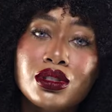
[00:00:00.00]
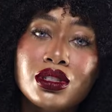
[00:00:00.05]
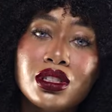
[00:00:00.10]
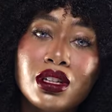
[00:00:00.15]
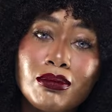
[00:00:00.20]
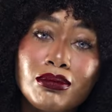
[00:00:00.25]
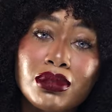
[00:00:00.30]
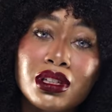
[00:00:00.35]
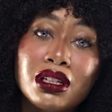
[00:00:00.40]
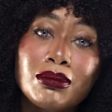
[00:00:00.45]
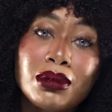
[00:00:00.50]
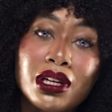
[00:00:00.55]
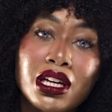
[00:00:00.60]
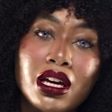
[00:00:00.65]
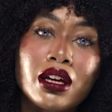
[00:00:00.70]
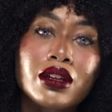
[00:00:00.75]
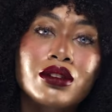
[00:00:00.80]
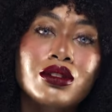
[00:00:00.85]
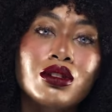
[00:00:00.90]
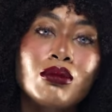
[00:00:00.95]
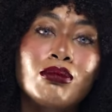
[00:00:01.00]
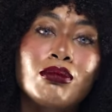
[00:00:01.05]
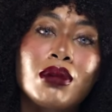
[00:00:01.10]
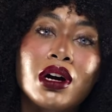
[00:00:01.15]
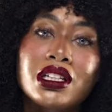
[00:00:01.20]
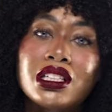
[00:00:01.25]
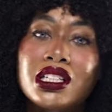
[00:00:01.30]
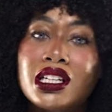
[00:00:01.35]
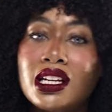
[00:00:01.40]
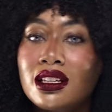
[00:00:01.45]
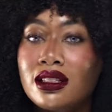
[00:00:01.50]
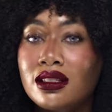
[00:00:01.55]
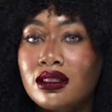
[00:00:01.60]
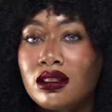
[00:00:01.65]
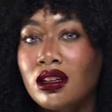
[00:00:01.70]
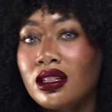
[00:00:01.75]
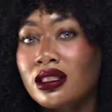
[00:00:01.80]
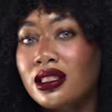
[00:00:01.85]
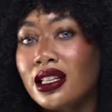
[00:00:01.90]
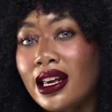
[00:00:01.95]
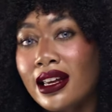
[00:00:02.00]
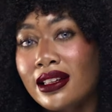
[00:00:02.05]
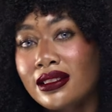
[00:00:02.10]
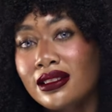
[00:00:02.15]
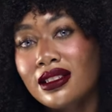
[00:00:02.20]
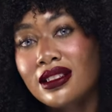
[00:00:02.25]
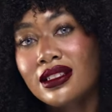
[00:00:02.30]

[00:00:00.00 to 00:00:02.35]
simply because your body is not at